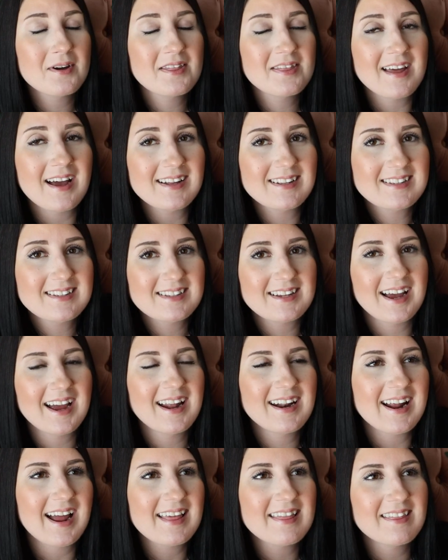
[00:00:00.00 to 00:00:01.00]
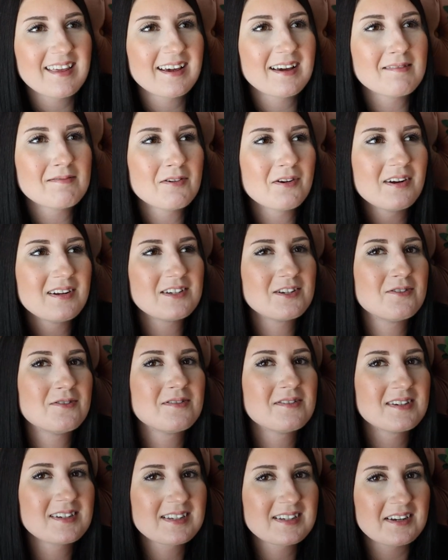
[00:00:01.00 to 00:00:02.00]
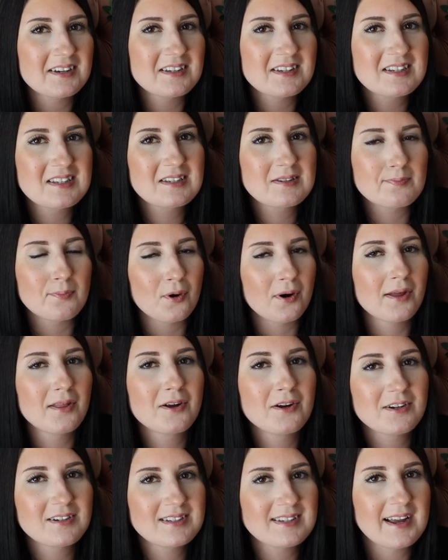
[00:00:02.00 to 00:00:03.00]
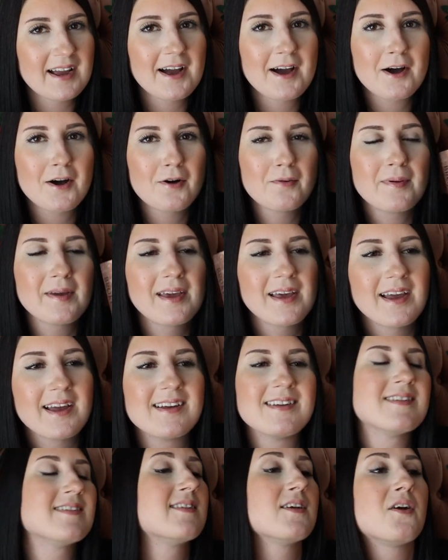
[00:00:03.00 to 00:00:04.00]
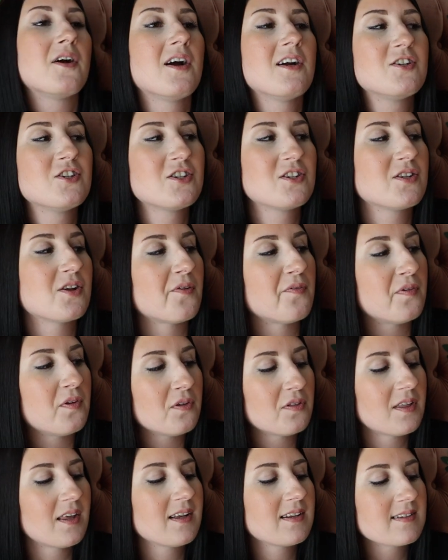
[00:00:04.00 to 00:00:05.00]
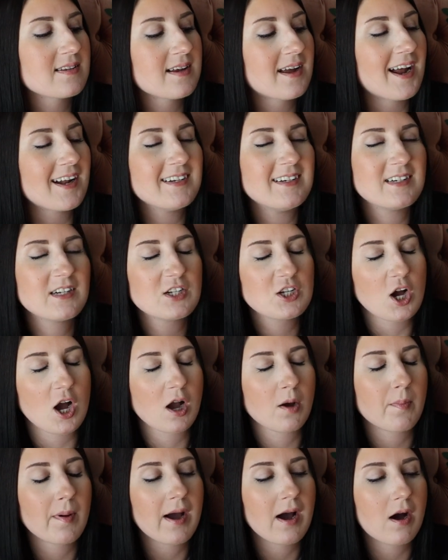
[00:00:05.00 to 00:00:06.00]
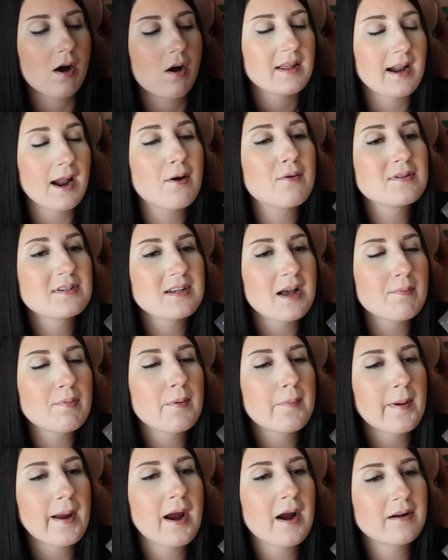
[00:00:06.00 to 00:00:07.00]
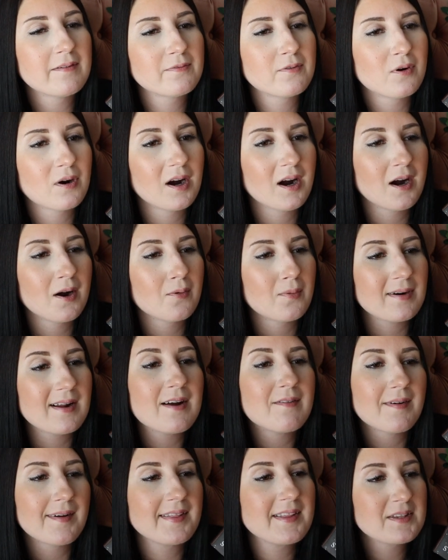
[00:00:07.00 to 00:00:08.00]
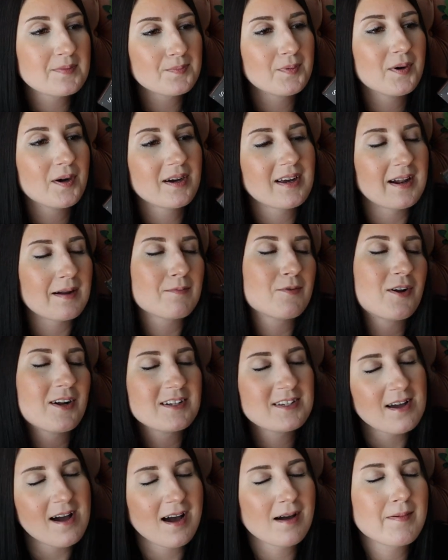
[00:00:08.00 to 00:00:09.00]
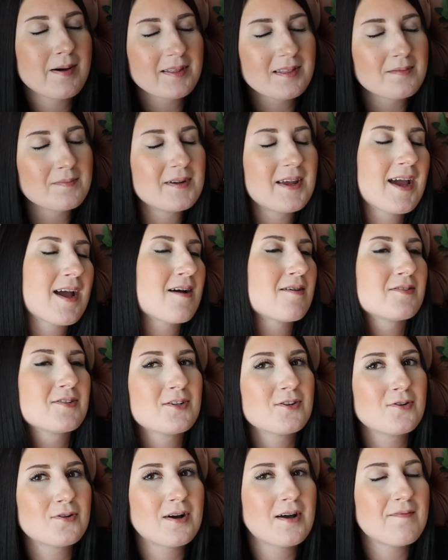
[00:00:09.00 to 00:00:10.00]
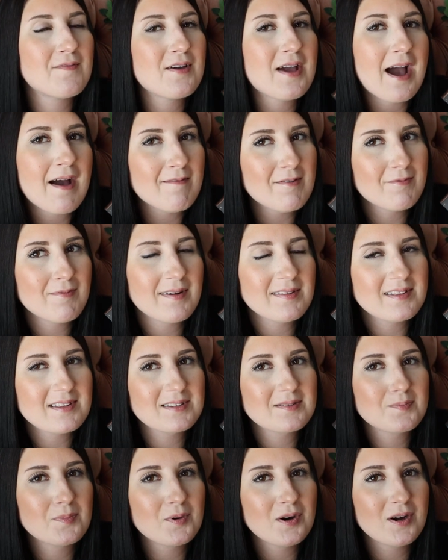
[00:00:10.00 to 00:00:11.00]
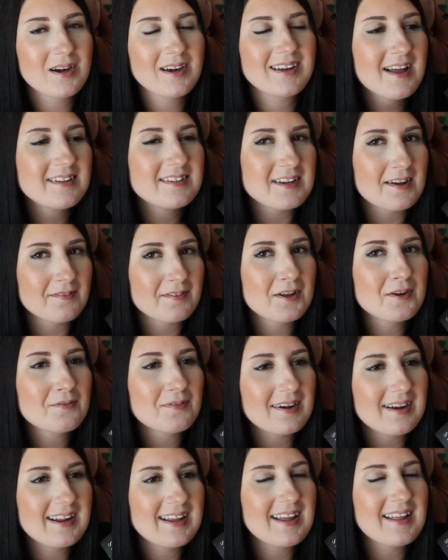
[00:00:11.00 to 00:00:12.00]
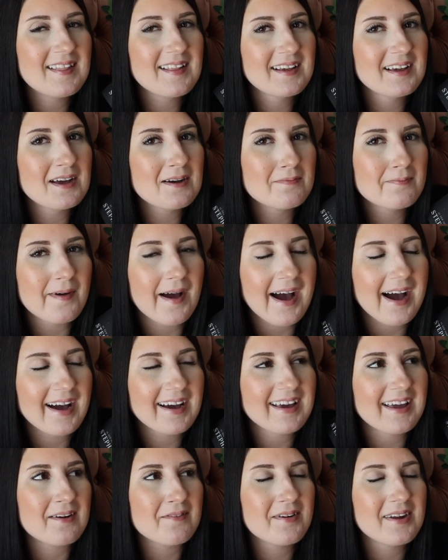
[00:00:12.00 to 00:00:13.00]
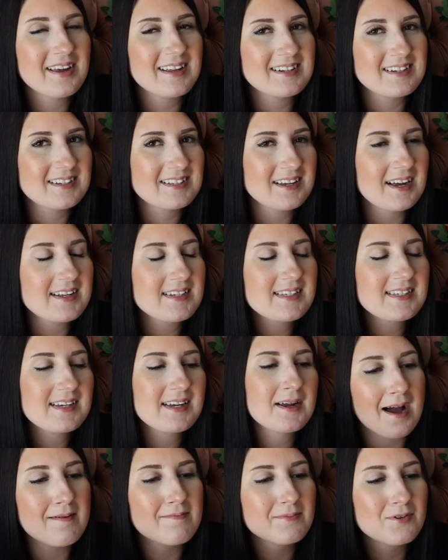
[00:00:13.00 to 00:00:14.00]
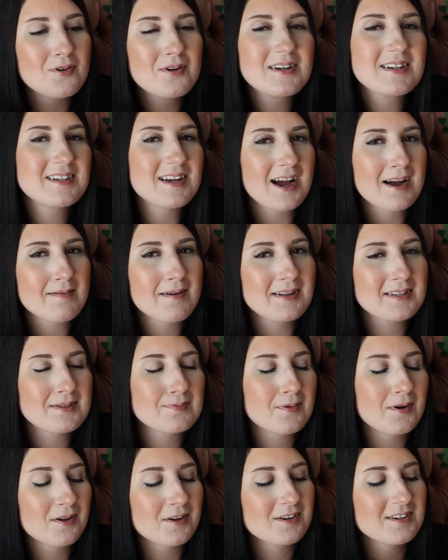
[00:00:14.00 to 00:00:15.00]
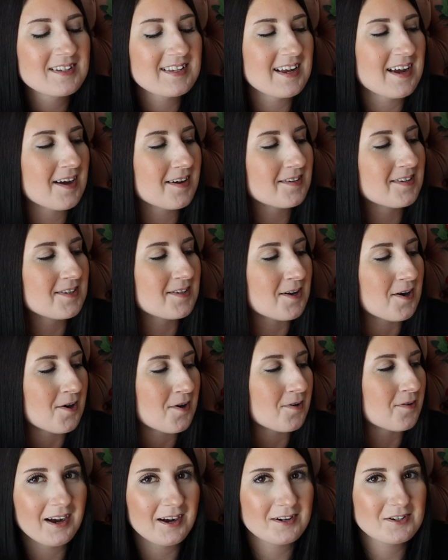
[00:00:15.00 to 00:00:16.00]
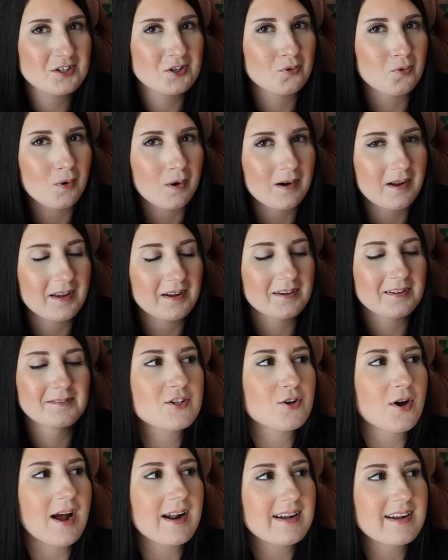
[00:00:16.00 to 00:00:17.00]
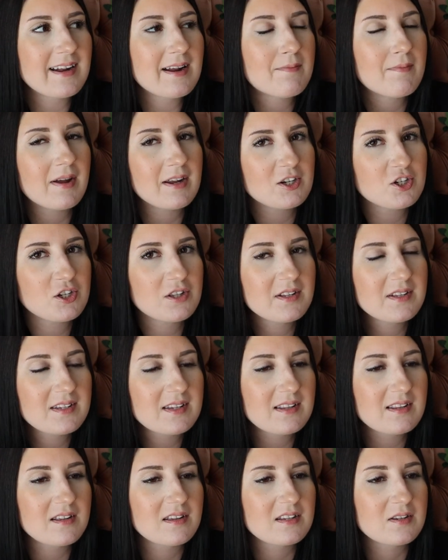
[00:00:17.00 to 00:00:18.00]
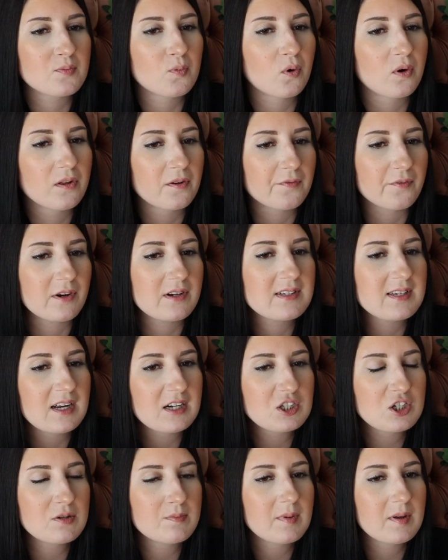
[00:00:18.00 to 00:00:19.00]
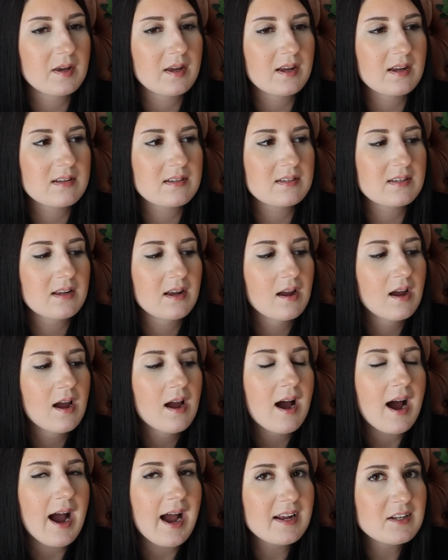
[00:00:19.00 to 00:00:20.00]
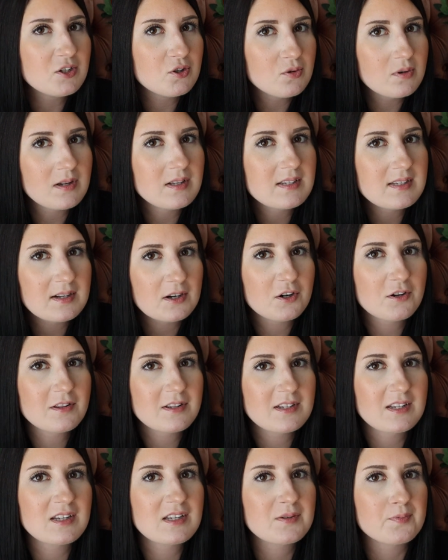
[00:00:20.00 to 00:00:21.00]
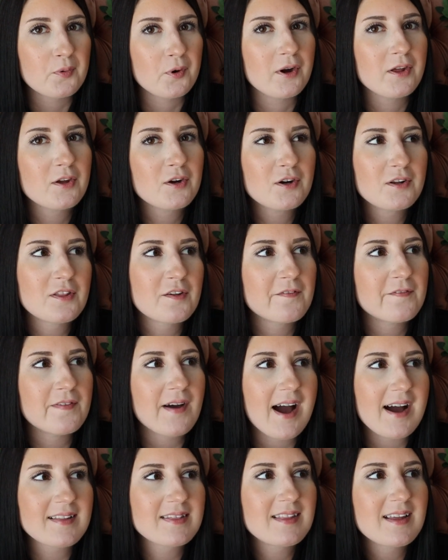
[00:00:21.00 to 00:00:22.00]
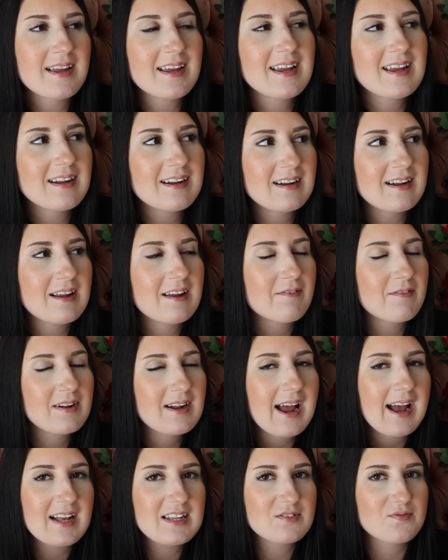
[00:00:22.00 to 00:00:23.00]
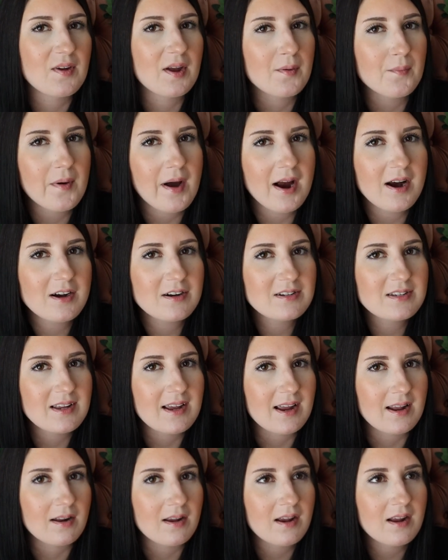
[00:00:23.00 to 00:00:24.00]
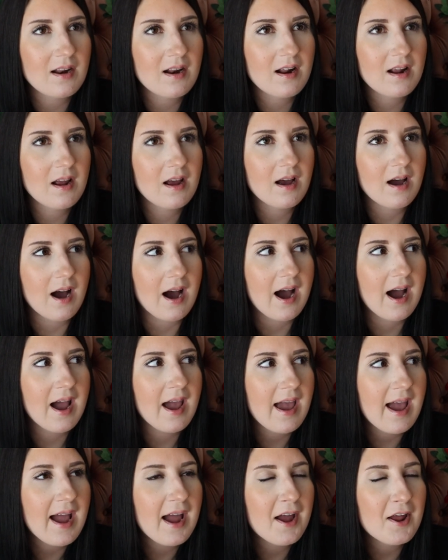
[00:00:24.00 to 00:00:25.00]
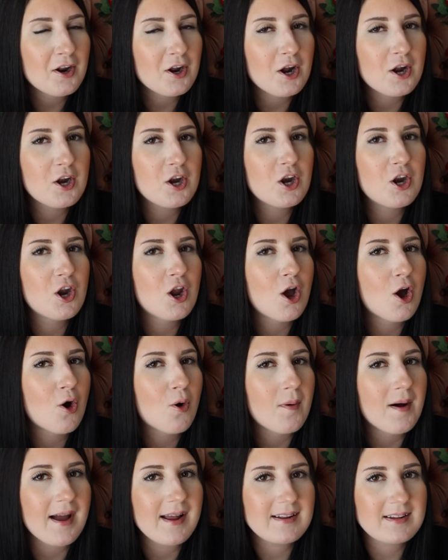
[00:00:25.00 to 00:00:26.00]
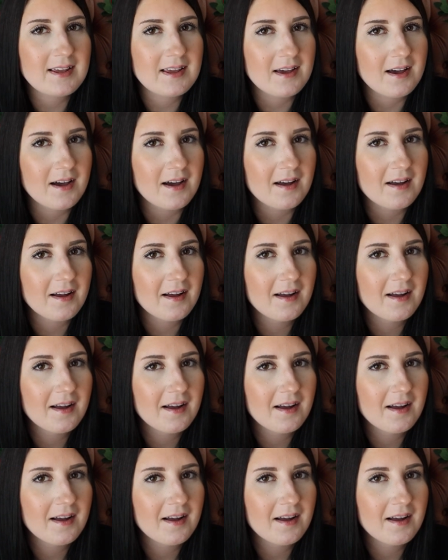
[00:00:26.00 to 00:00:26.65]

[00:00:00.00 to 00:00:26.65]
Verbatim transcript: with that said, I think I'm going to discuss spoilers now because there are just a few things that I need to talk about that I was not prepared for when I read this book and I'm going to talk about them now. So if you haven't read this book, definitely read it and then come back and we can discuss it. I'm going to talk about spoilers now, so here's your warning. So I didn't mention this in the spoiler free section because I do consider this a spoiler. The fact that it even has vampires in it, I had no idea